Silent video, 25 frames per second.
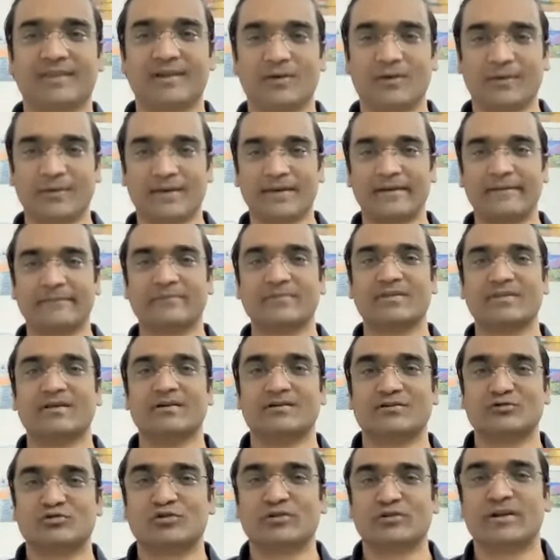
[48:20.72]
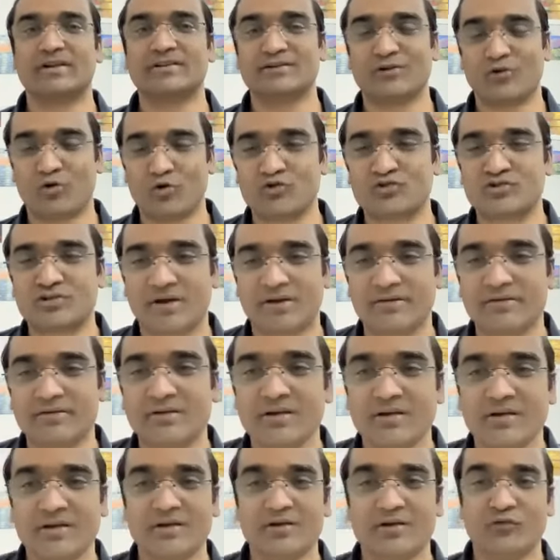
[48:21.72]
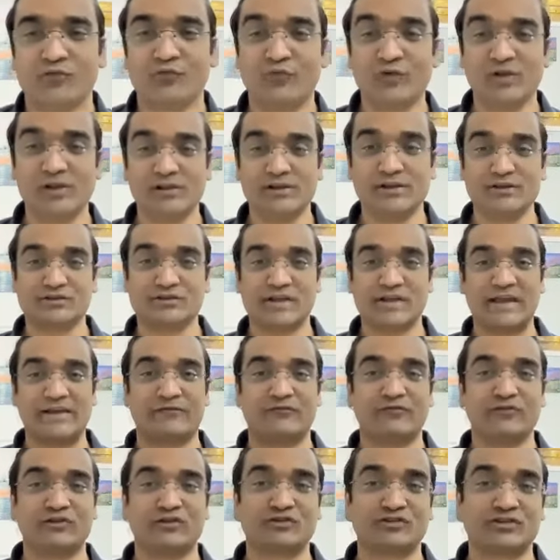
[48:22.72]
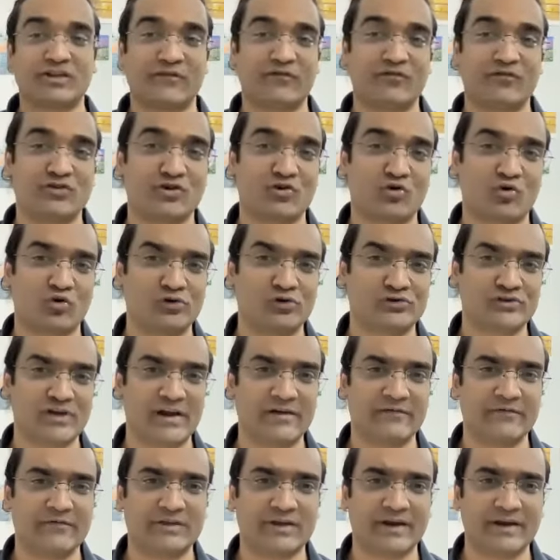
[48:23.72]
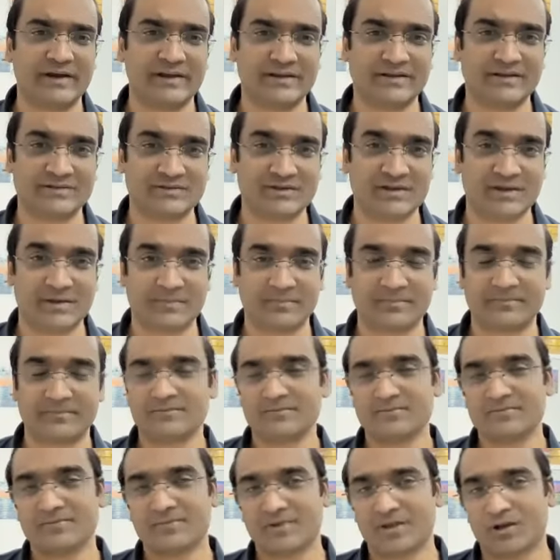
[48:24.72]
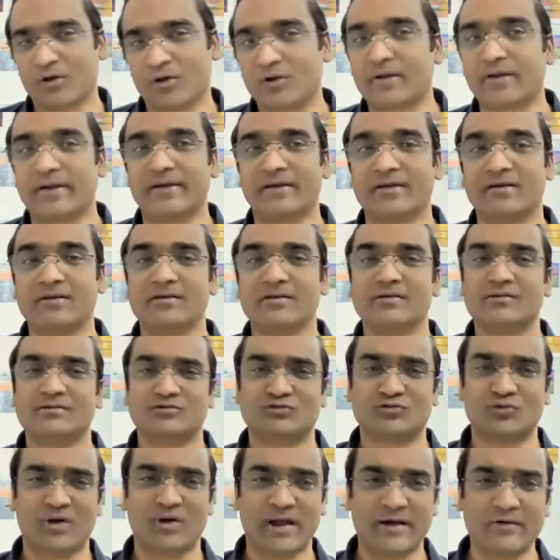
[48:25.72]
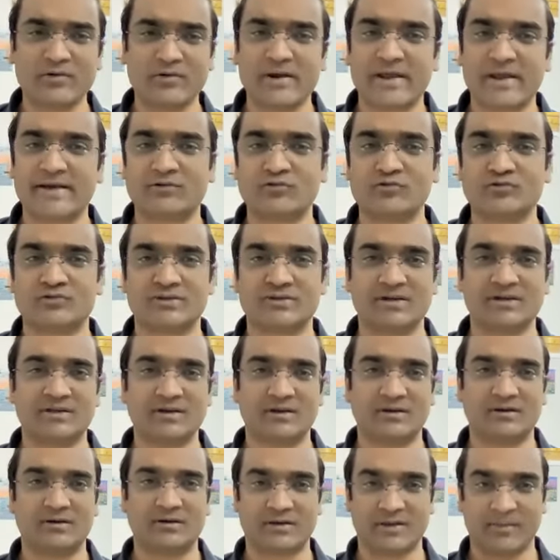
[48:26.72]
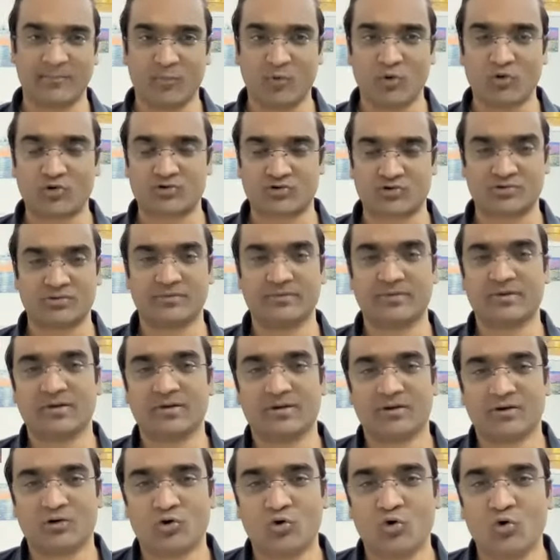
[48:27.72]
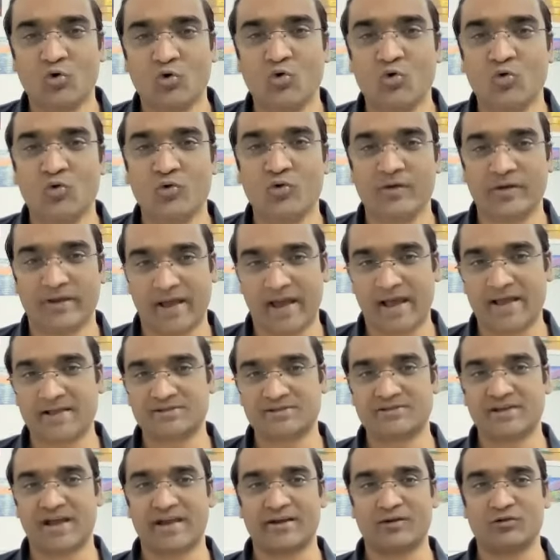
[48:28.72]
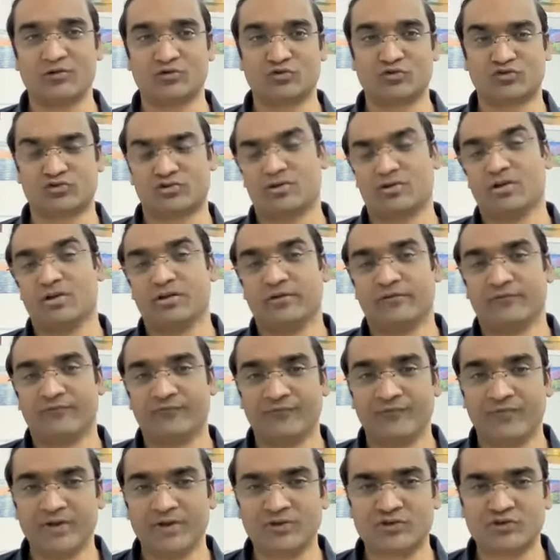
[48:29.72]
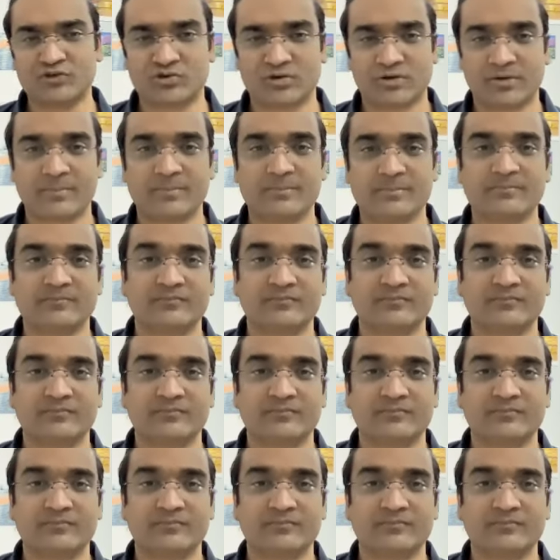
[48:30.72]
Okay. So there is a question, will this help with a 7-year-old child with ADHD? Okay. So I would like to see the report who has diagnosed, which